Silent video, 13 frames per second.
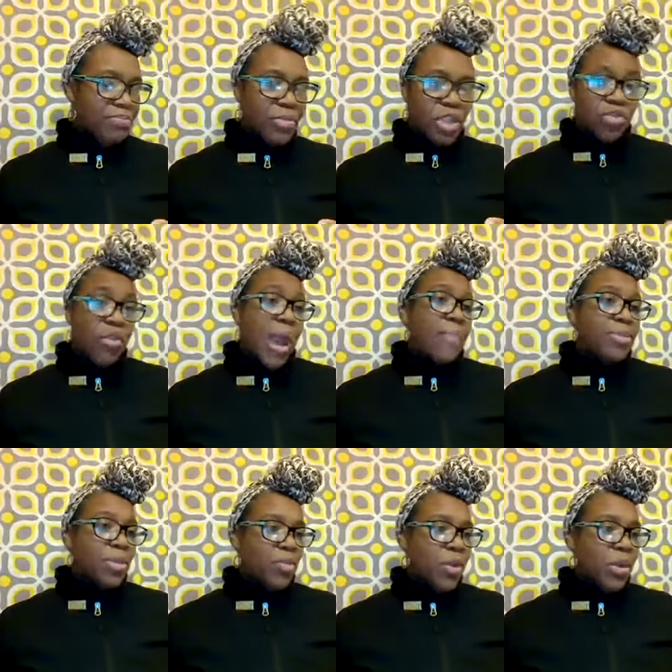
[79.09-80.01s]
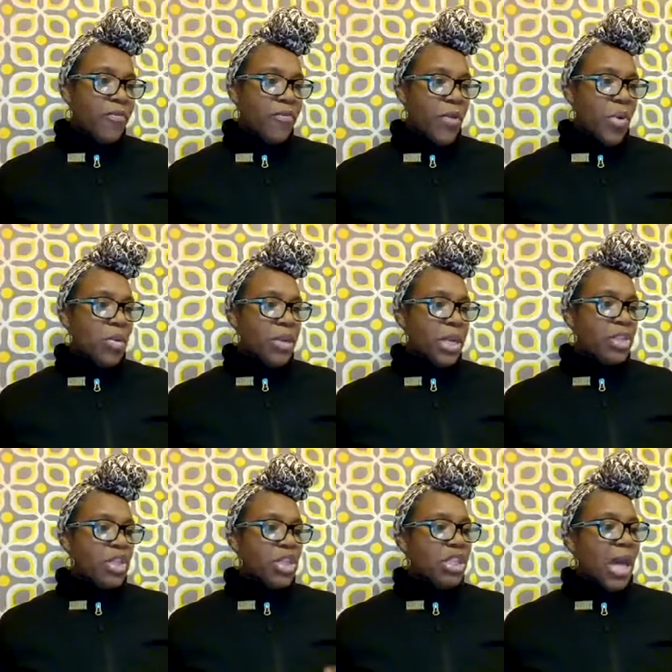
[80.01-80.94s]
trapped with folk that
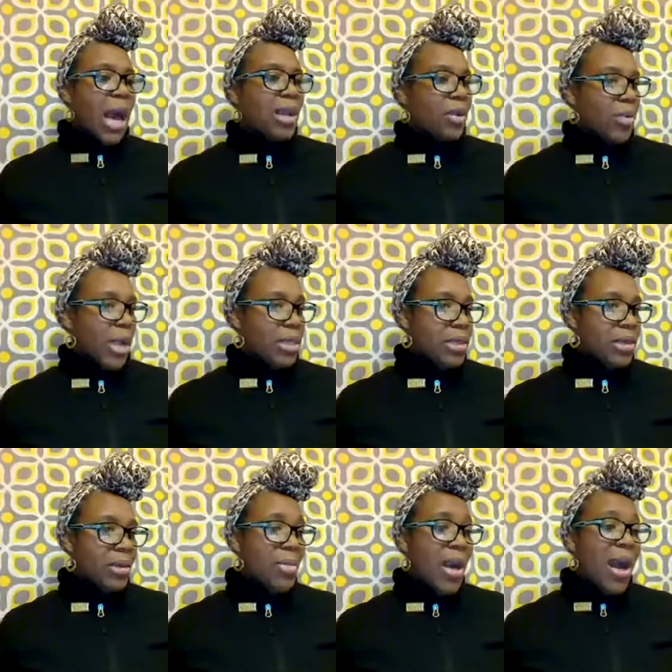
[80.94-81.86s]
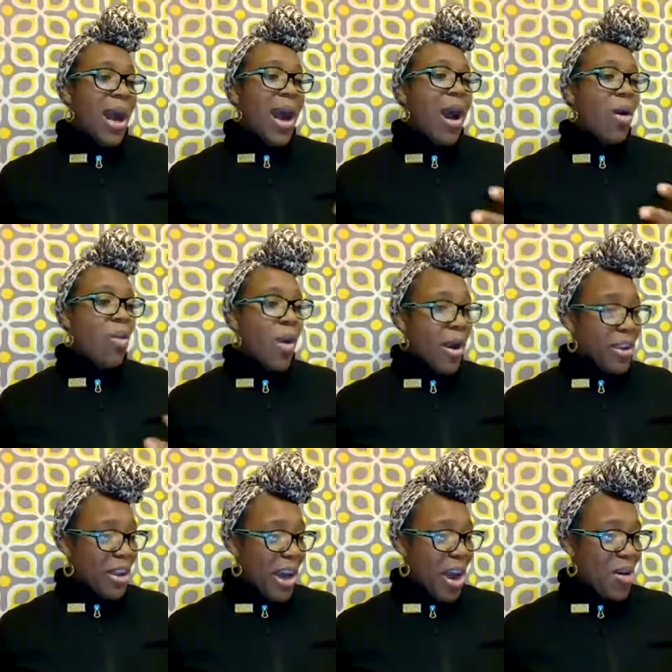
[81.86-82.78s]
just tolerate them how are
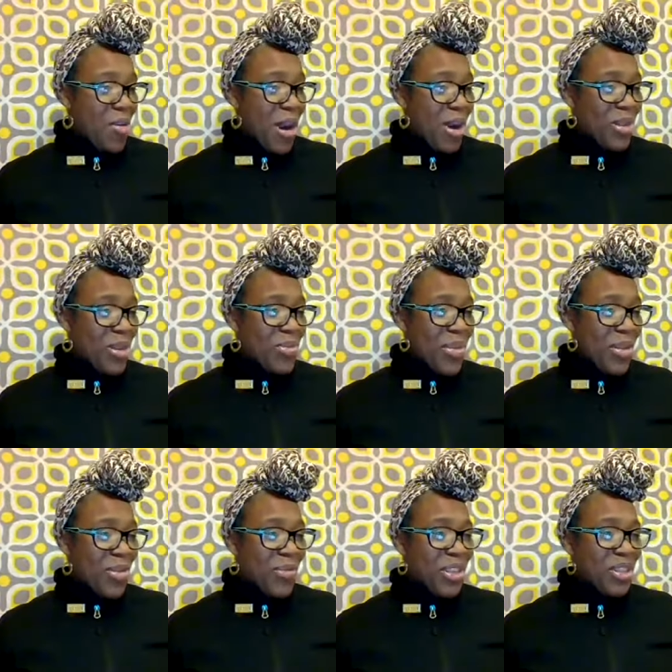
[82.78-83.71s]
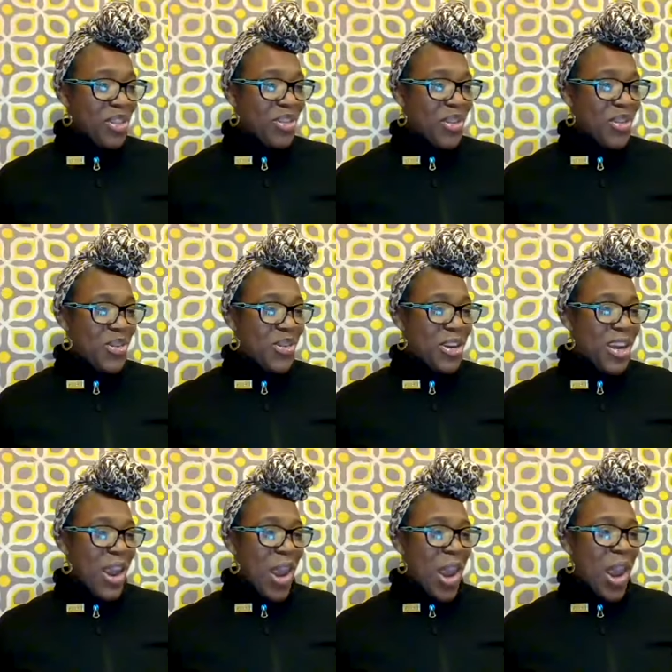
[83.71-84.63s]
you how are you brother fitzgerald
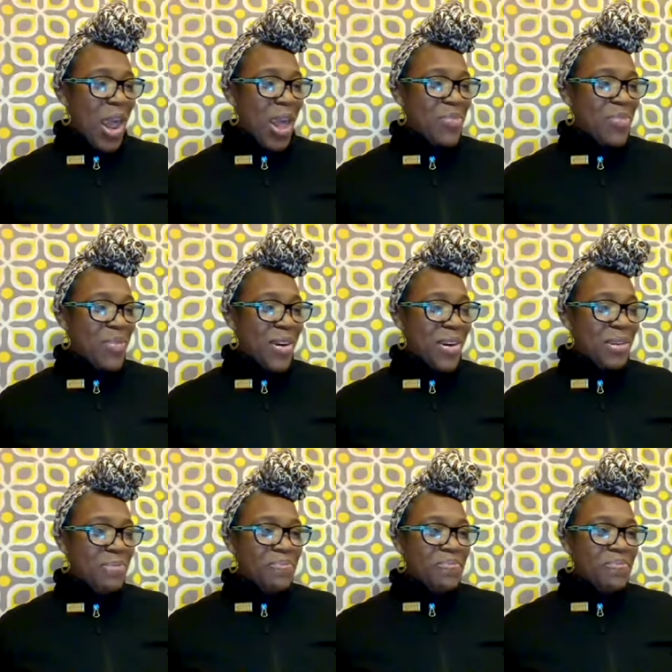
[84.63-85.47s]
hey bruh